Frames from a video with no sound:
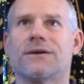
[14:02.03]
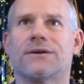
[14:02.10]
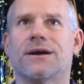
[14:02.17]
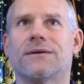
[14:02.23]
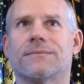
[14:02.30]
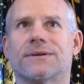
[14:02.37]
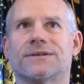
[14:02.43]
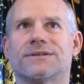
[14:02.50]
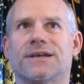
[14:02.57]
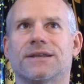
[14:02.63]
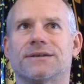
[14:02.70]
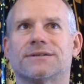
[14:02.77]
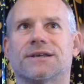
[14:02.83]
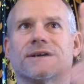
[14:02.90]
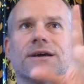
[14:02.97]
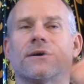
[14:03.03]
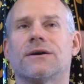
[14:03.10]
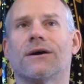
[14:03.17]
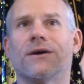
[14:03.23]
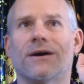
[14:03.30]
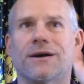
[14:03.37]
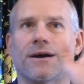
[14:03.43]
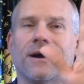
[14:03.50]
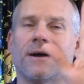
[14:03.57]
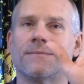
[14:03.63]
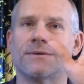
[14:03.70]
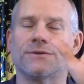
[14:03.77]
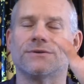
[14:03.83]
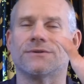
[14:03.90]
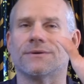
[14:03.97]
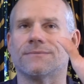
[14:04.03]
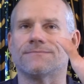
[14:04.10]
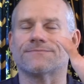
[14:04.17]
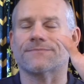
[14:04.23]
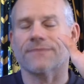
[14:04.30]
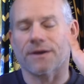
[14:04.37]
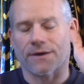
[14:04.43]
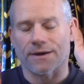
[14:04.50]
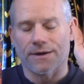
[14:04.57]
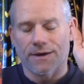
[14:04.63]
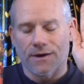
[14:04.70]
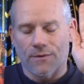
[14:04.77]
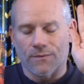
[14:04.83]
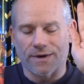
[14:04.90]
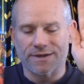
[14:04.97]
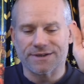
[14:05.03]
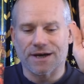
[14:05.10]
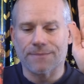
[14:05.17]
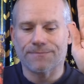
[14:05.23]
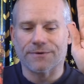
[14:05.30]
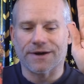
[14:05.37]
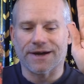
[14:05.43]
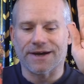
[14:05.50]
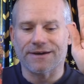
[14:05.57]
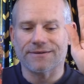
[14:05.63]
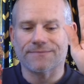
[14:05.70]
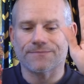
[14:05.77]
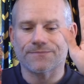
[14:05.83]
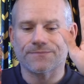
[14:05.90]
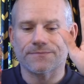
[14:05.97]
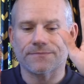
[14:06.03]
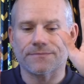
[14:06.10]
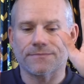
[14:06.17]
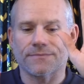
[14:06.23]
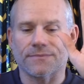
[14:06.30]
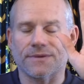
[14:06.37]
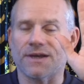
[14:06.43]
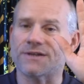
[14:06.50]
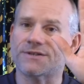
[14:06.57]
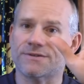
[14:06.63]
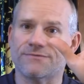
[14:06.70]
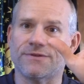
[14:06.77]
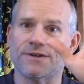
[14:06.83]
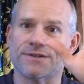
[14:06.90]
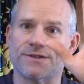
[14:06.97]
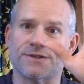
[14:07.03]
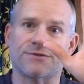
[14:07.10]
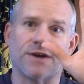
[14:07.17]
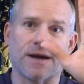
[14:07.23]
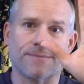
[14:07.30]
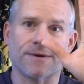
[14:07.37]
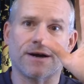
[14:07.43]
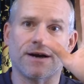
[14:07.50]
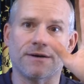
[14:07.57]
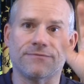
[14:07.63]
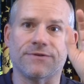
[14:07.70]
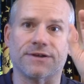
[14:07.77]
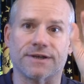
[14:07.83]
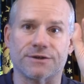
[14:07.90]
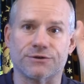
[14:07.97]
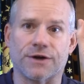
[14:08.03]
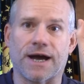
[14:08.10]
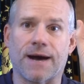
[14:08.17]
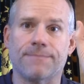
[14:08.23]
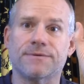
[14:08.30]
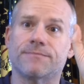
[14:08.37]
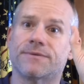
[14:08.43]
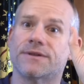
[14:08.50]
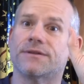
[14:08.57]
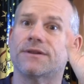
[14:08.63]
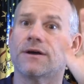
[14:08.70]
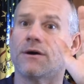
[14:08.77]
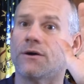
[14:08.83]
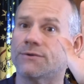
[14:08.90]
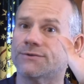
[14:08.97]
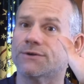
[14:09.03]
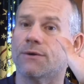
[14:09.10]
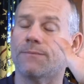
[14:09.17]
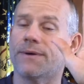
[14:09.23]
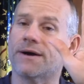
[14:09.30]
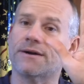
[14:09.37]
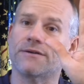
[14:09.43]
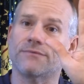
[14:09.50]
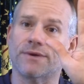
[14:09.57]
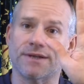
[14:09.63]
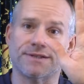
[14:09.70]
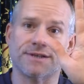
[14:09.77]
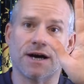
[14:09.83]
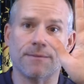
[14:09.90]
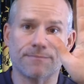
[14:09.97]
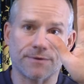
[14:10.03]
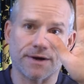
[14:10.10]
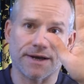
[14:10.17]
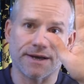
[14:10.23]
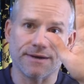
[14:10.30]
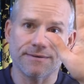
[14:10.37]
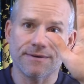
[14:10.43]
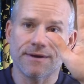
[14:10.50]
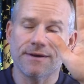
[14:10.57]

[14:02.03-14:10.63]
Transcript: don't know how I'm going to say this. Like, I'm going to do the... Okay. When it's upright, it's, it's a trap card, feeling trapped, but also part of when it's upright,